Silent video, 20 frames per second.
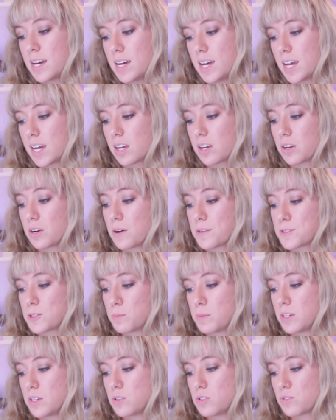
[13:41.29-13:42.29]
It can also
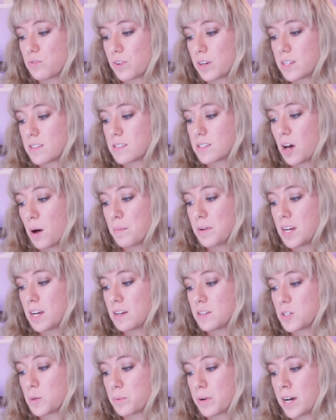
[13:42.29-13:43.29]
be used for
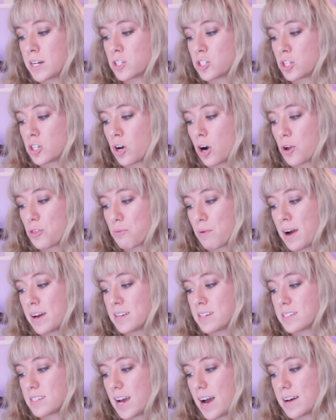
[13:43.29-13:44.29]
insomnia, depression,
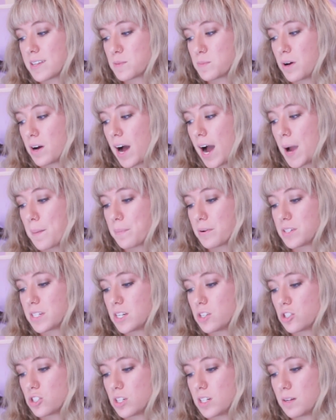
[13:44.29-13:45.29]
arthritis, asthma,
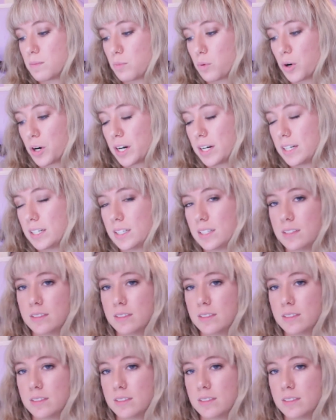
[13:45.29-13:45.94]
hypertension, and more.